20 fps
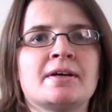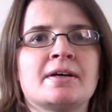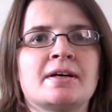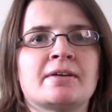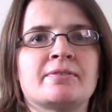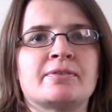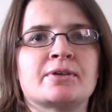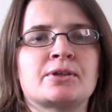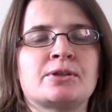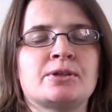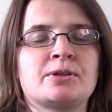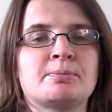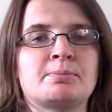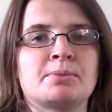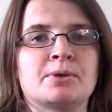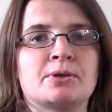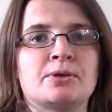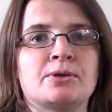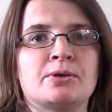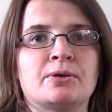of a
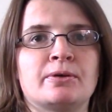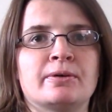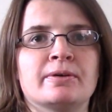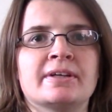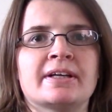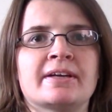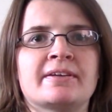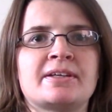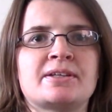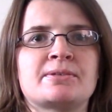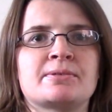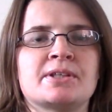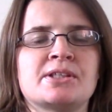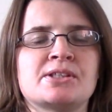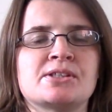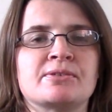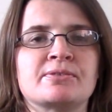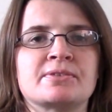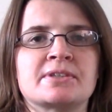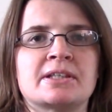cookbook haul. Now this one
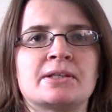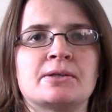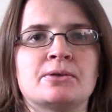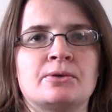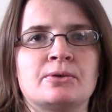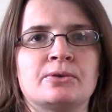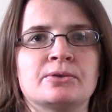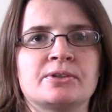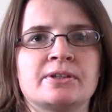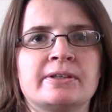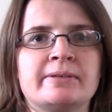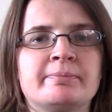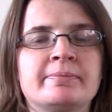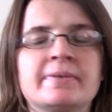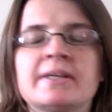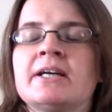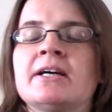is obviously autumn.